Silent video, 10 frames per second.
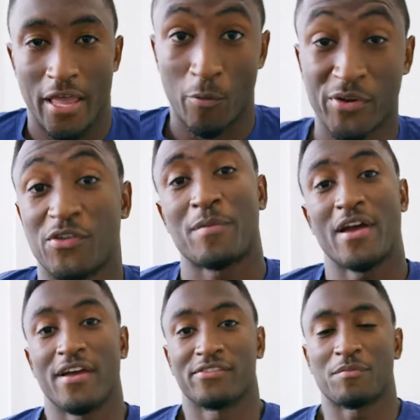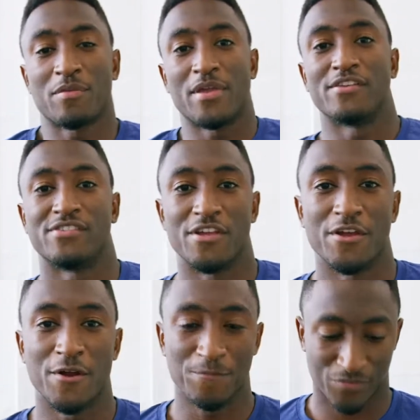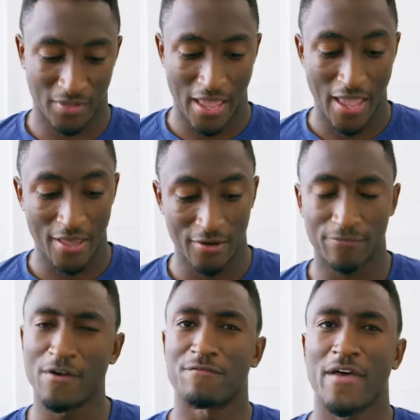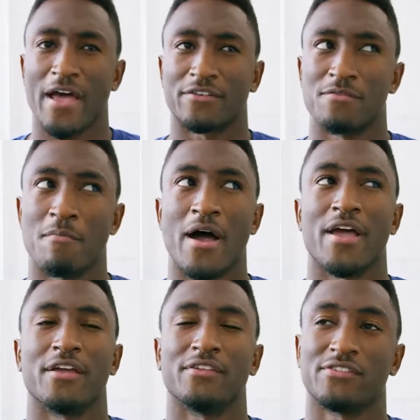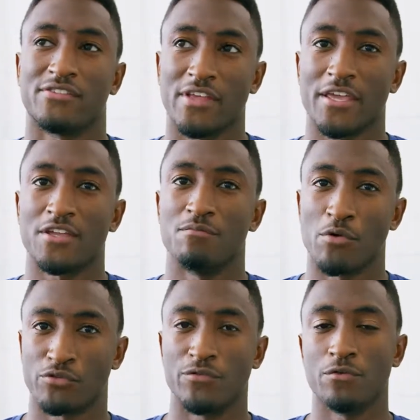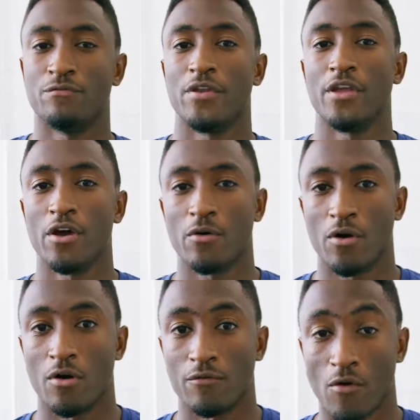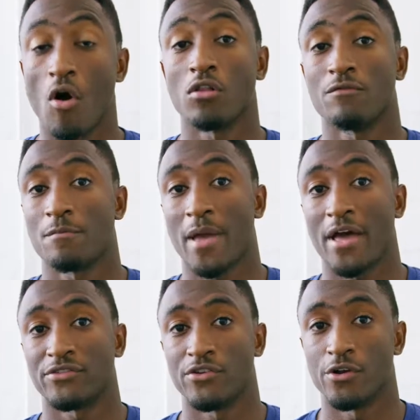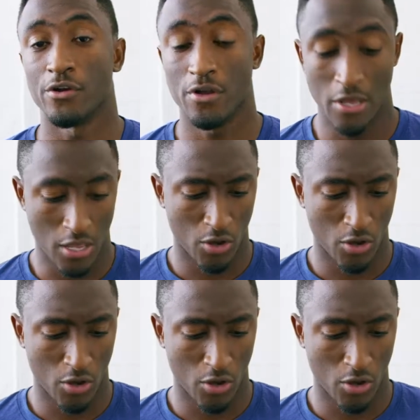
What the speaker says: Hey, what is up guys? I'm KPHD here, and fun fact, my second most viewed video of all of the past year